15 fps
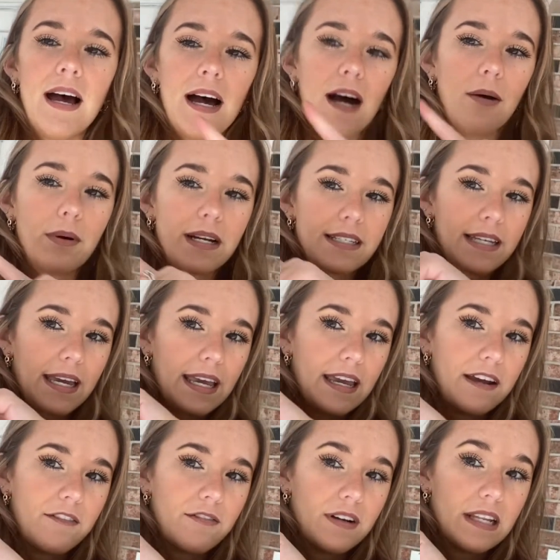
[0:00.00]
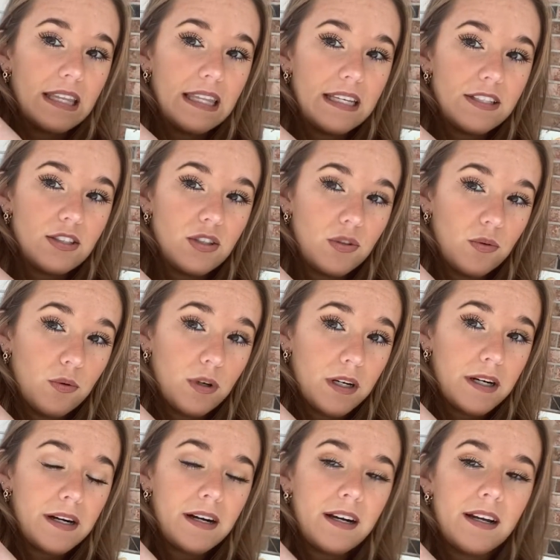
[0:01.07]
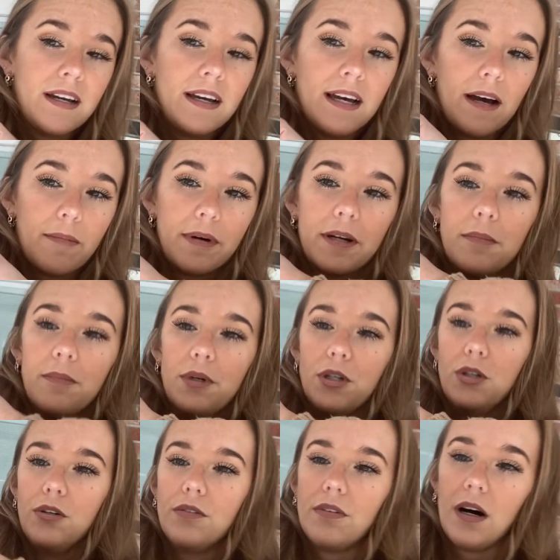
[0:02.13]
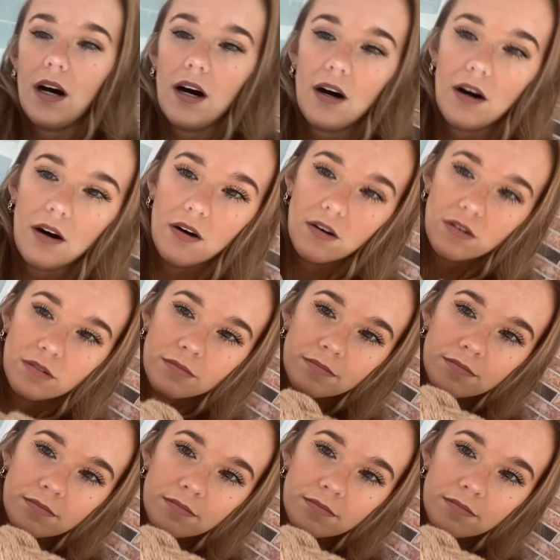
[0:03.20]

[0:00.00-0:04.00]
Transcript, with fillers: I want to take it in front of this door. I'm going to move all